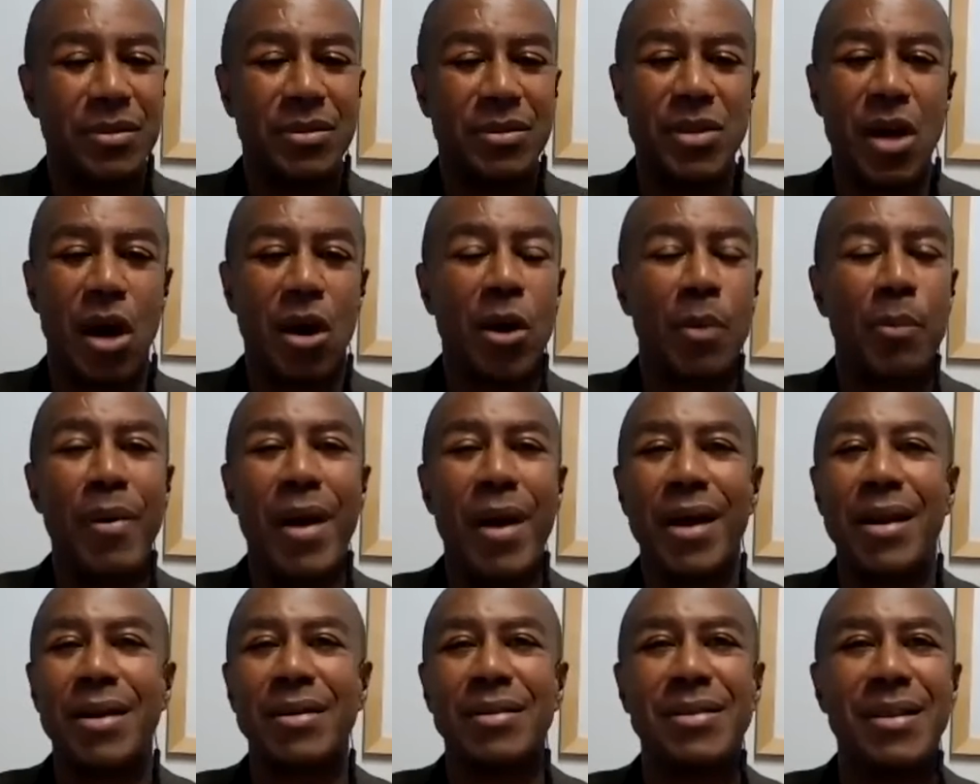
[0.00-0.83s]
Soccer
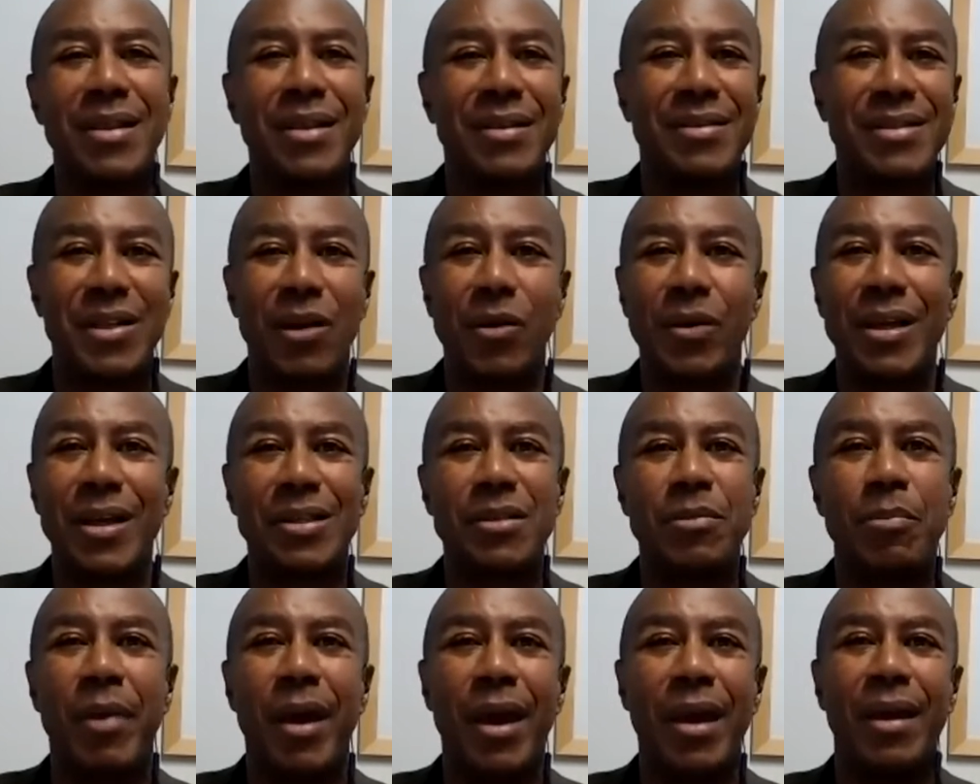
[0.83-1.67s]
practice still
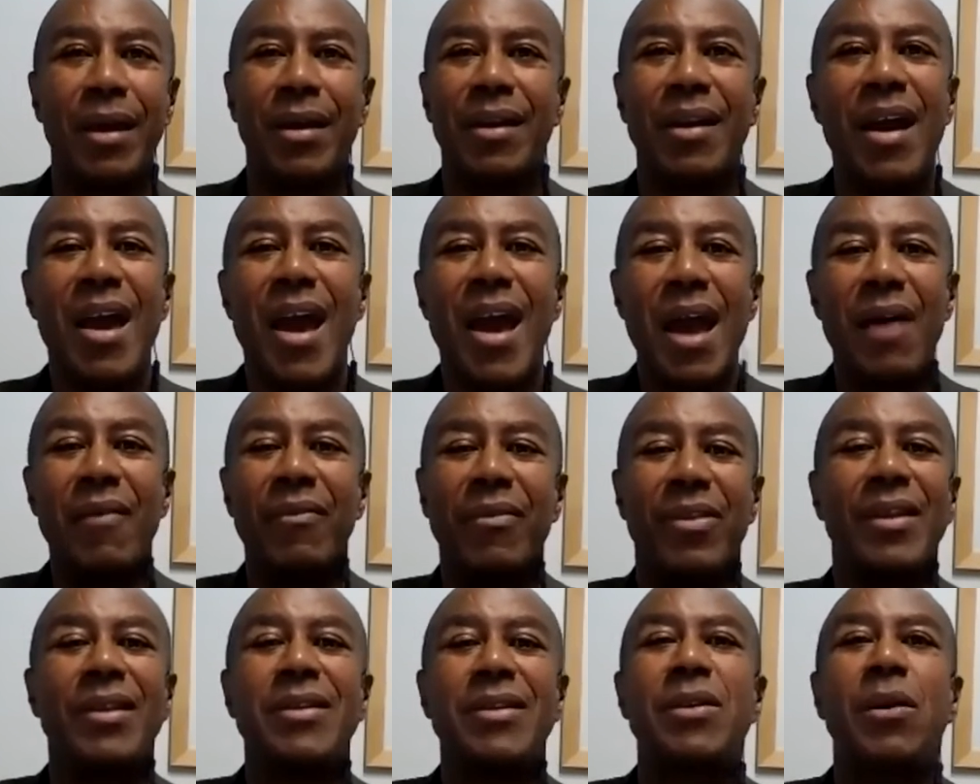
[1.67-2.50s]
gets made, and
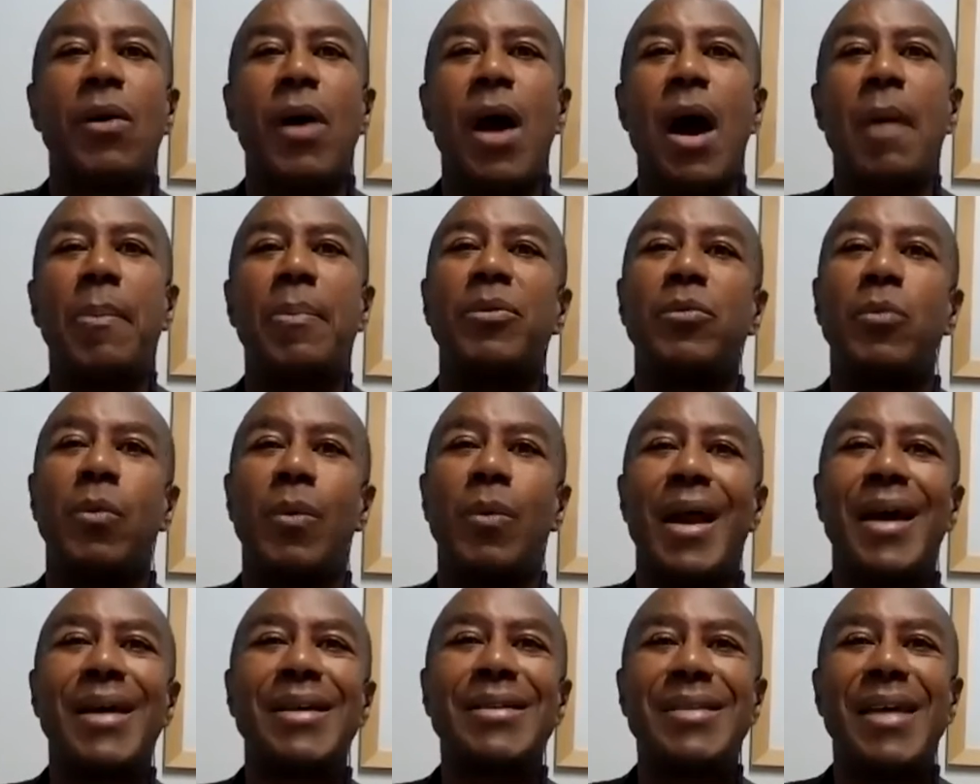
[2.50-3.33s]
everything still happens
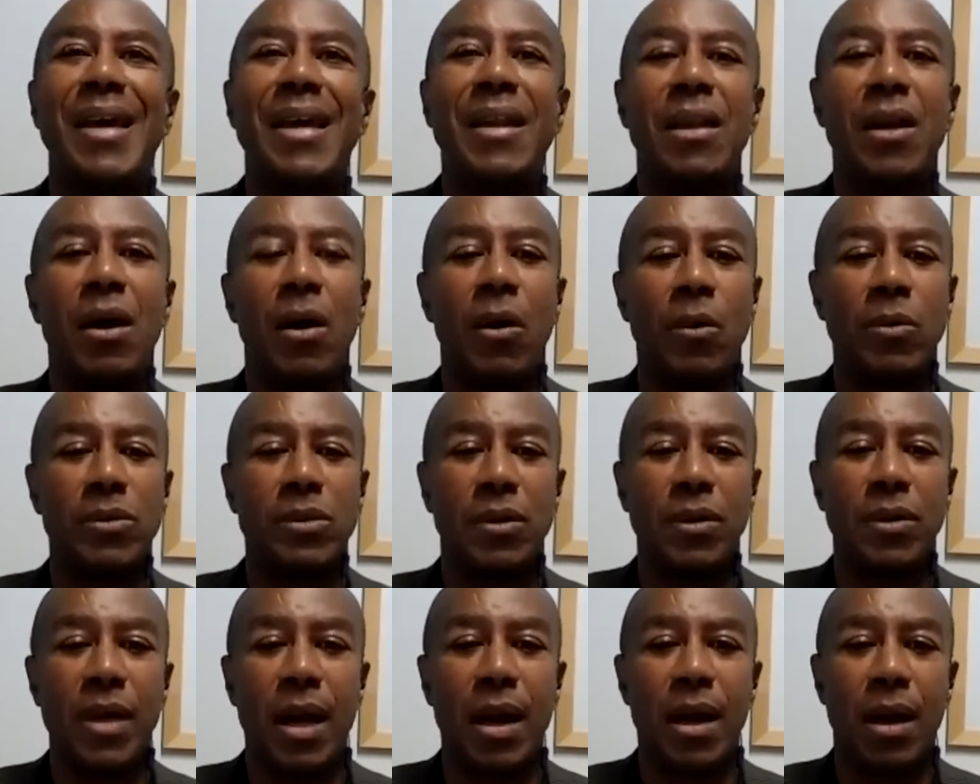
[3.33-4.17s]
when I say no.
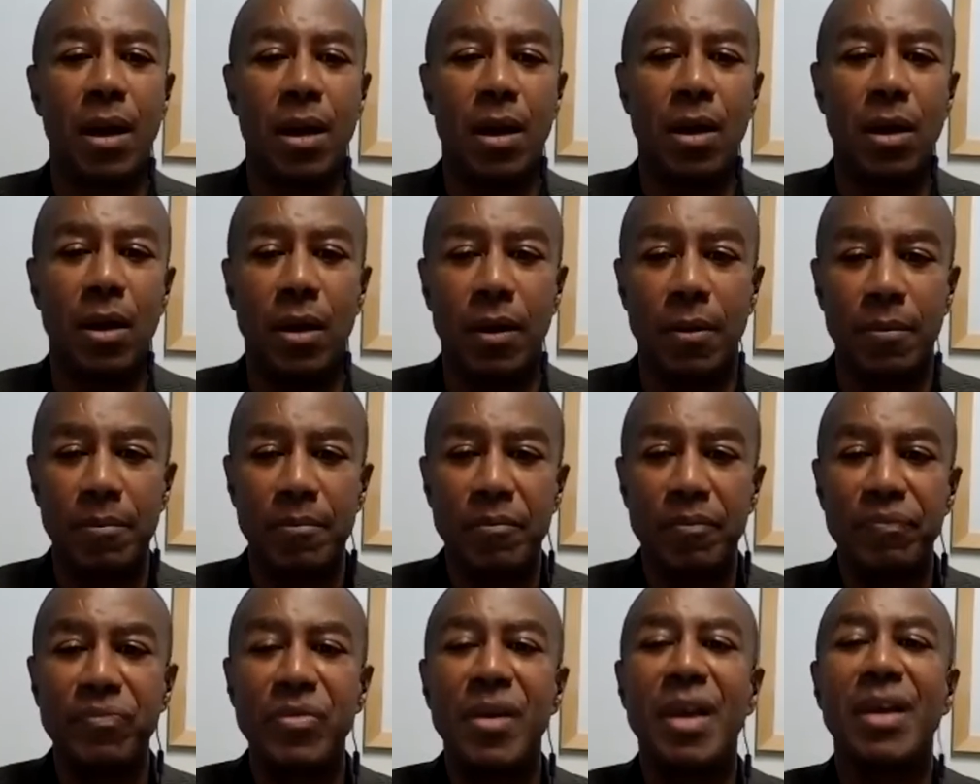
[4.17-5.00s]
So you got to learn
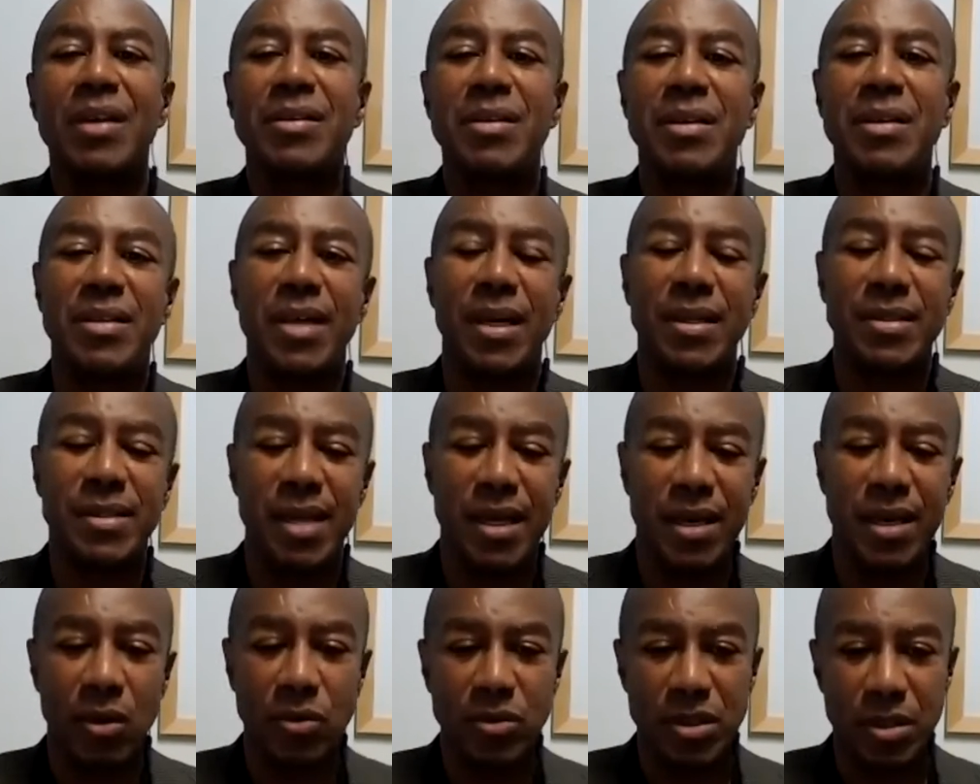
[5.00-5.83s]
to just
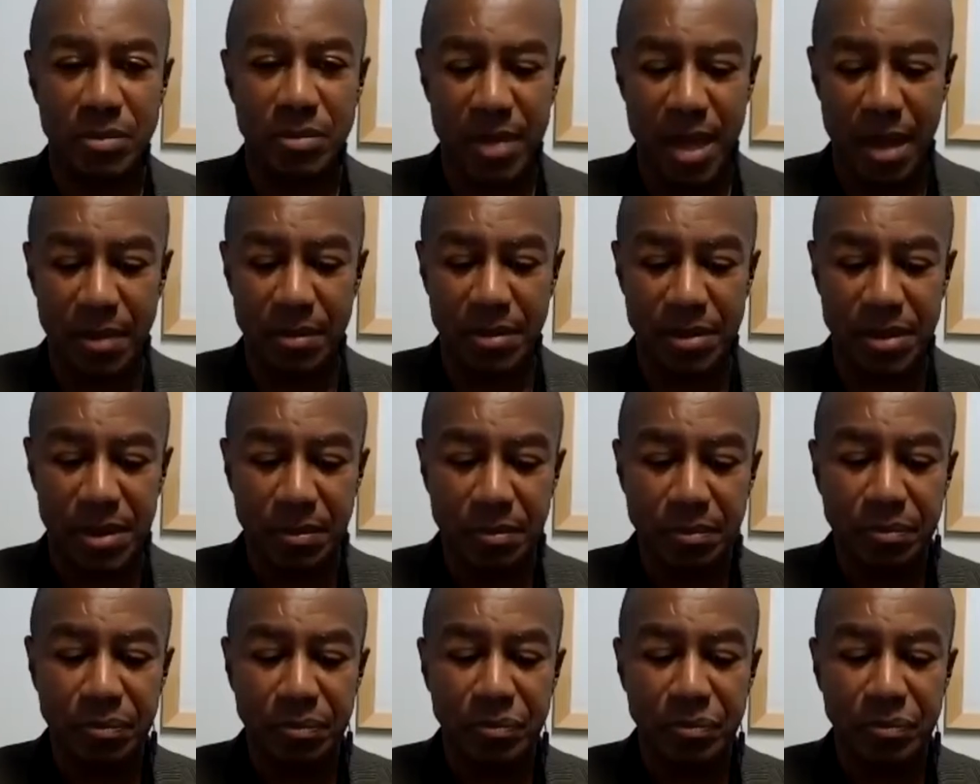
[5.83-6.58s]
say no sometimes.